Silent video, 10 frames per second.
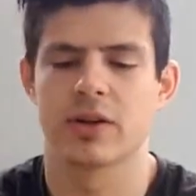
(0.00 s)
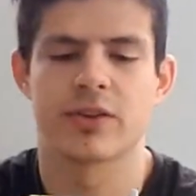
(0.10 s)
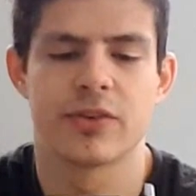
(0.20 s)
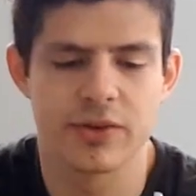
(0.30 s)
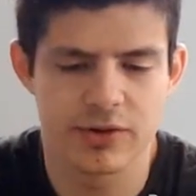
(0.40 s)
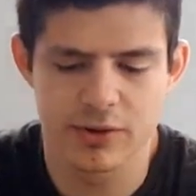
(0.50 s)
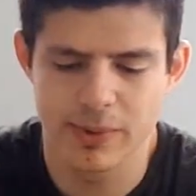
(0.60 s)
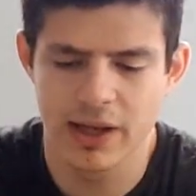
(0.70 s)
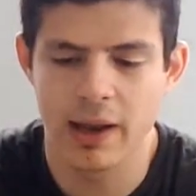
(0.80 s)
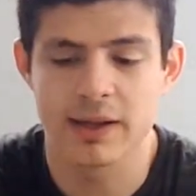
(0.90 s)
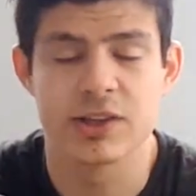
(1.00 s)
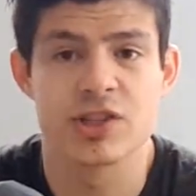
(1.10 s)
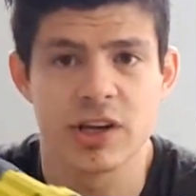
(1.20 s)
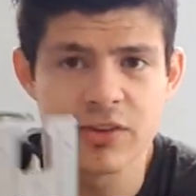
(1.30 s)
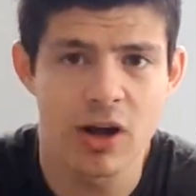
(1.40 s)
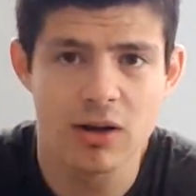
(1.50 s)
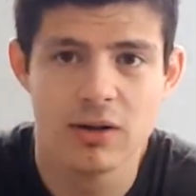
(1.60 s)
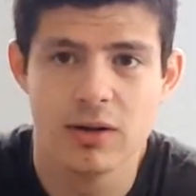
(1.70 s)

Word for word: looks to be like the jigsaw.